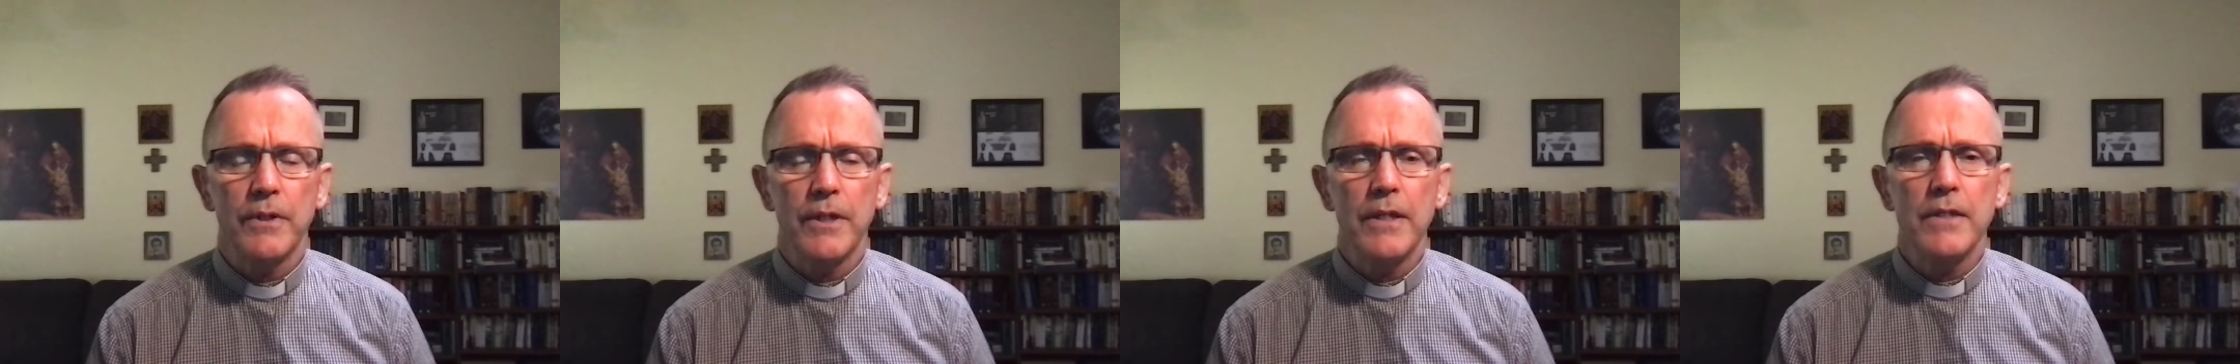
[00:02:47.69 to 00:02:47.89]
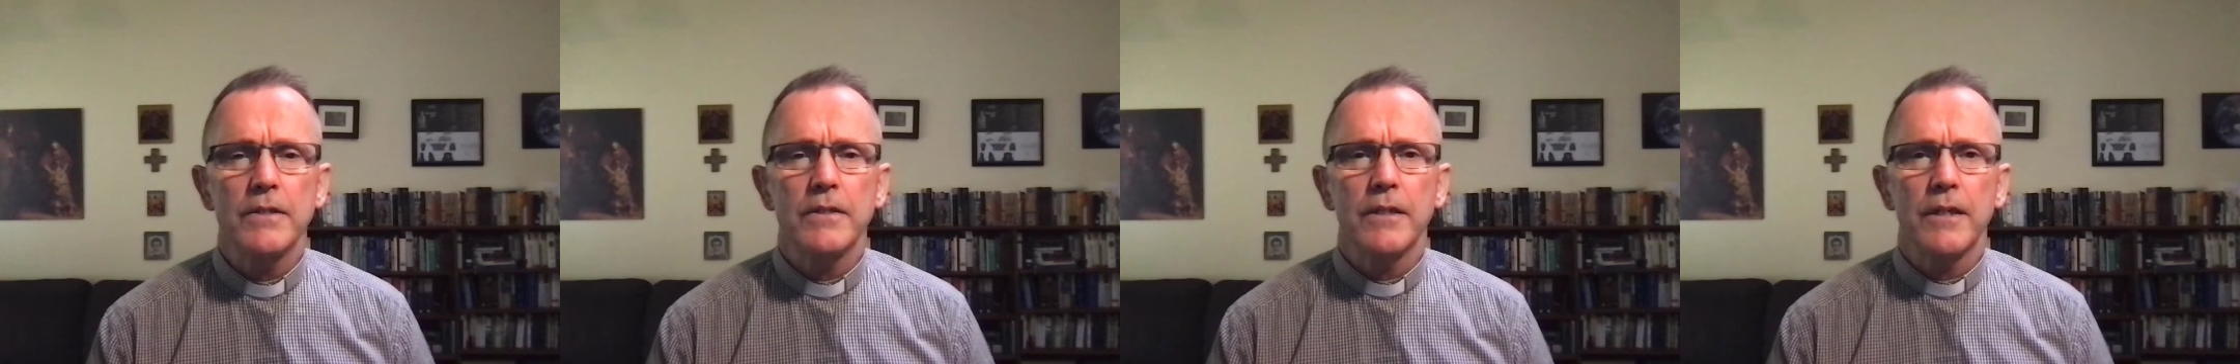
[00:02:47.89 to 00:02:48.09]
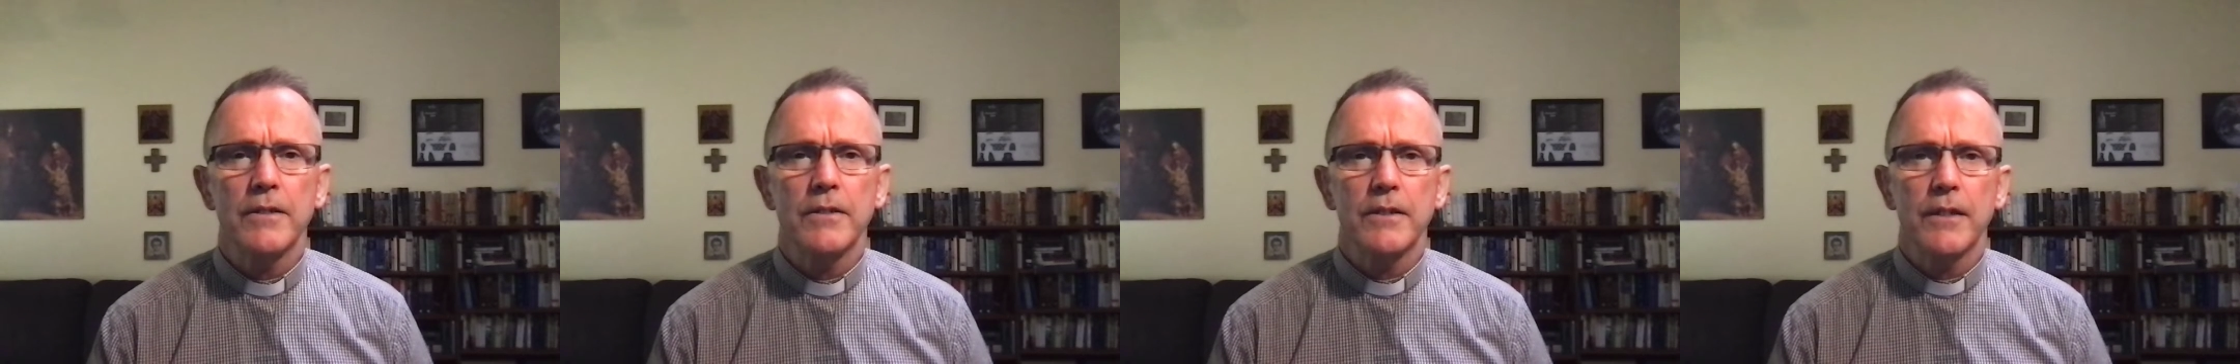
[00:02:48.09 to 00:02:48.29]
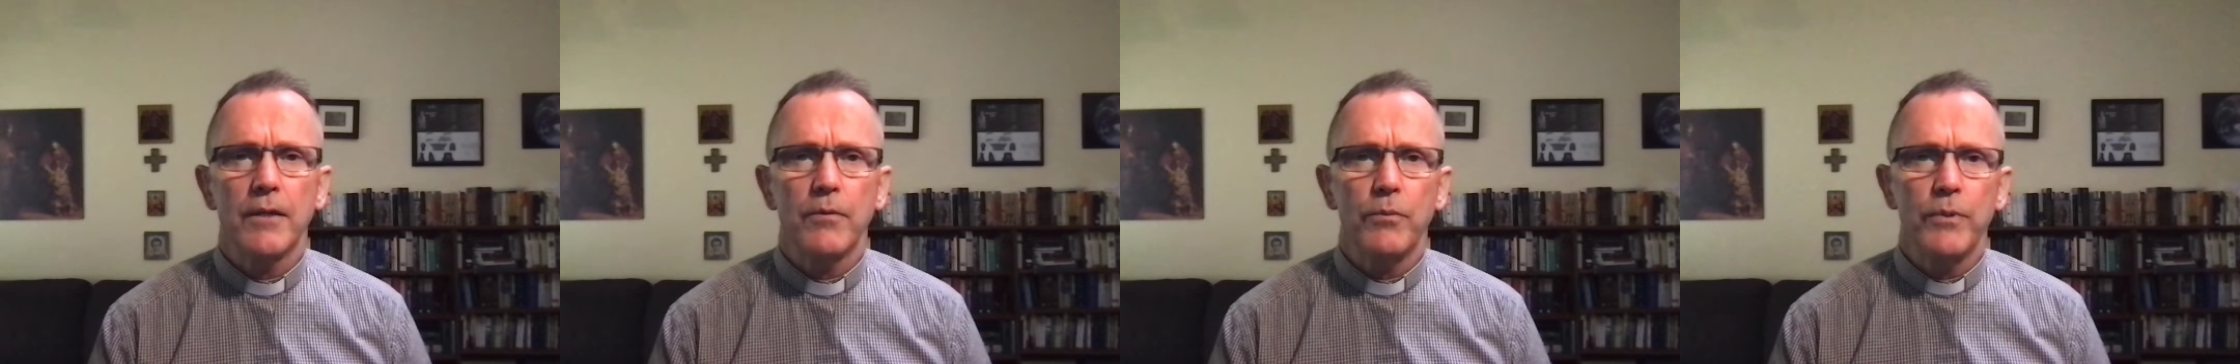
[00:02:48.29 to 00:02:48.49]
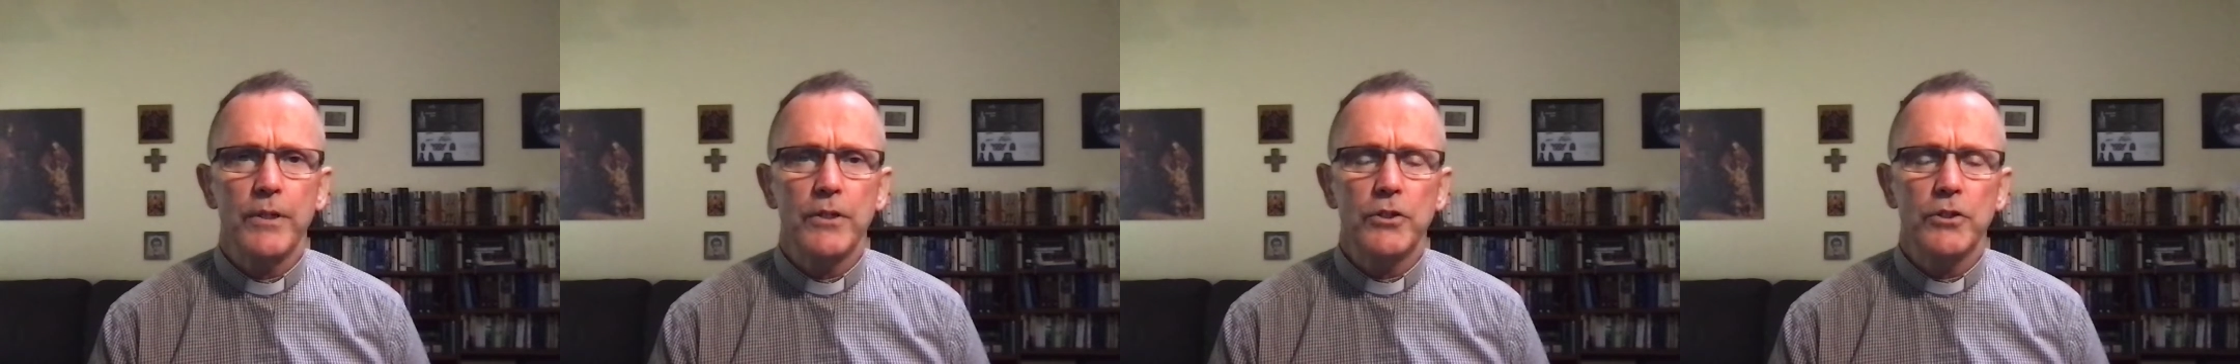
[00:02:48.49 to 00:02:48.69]
He says
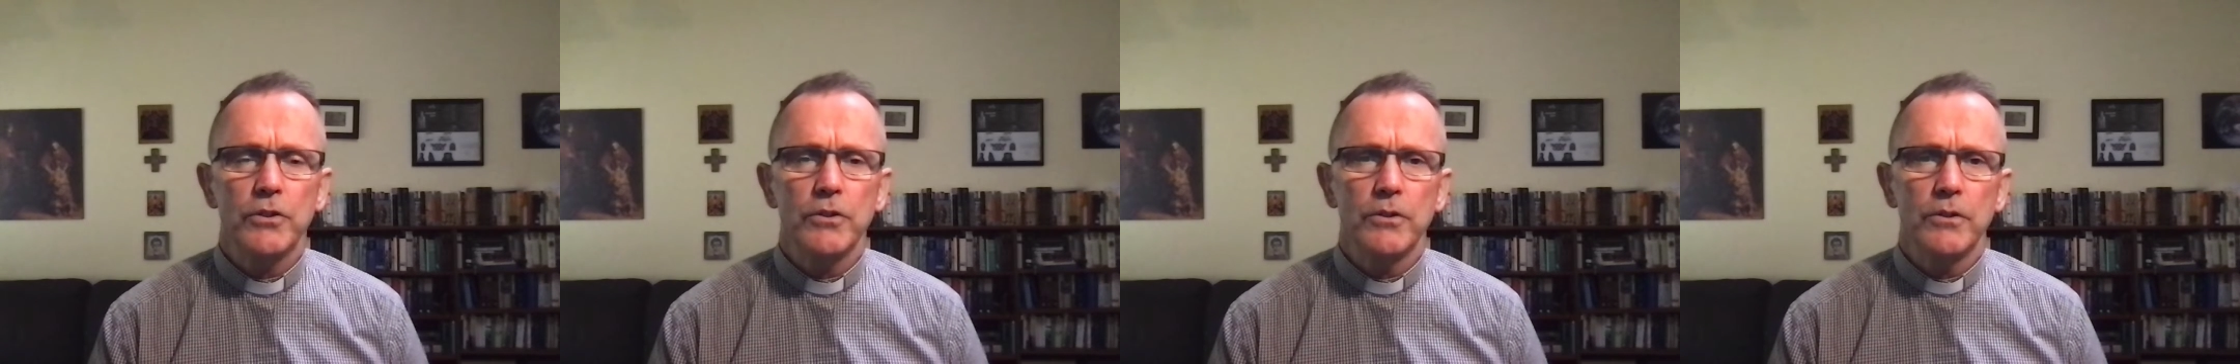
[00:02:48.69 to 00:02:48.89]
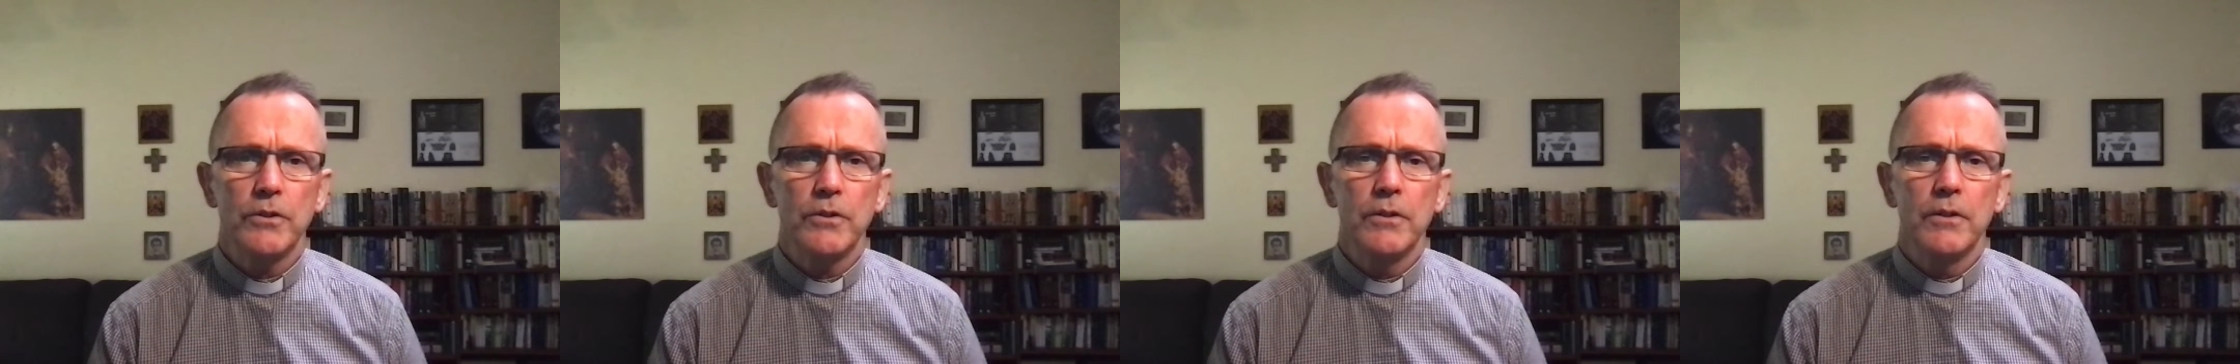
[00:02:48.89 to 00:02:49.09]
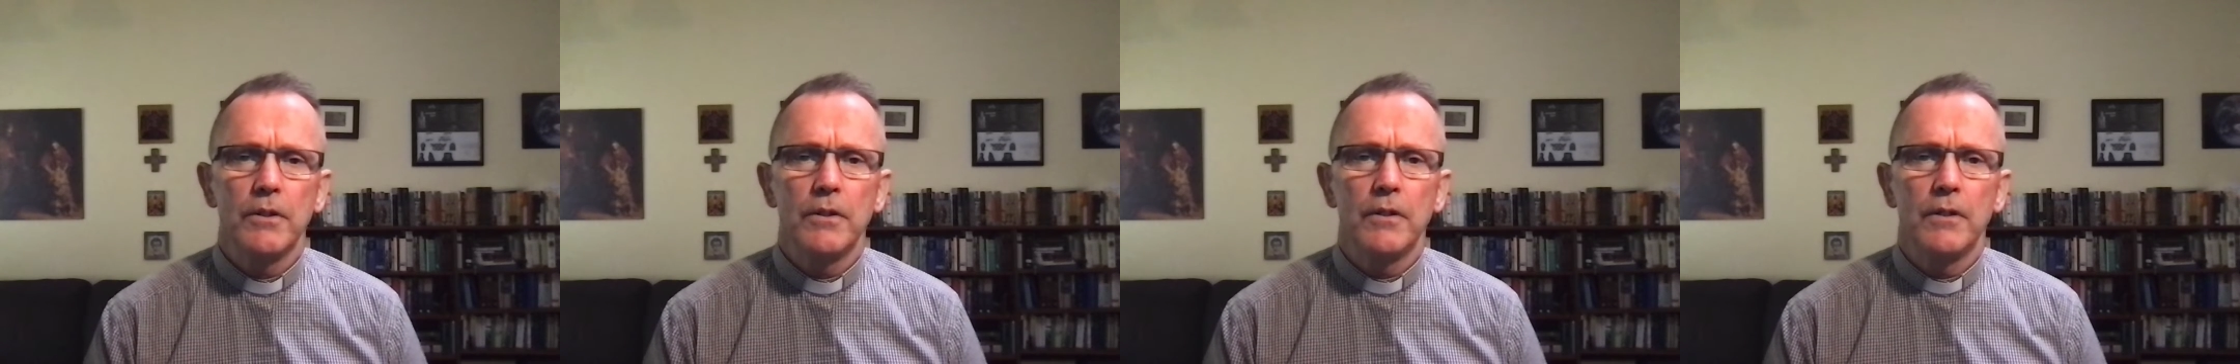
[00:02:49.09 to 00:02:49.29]
that we should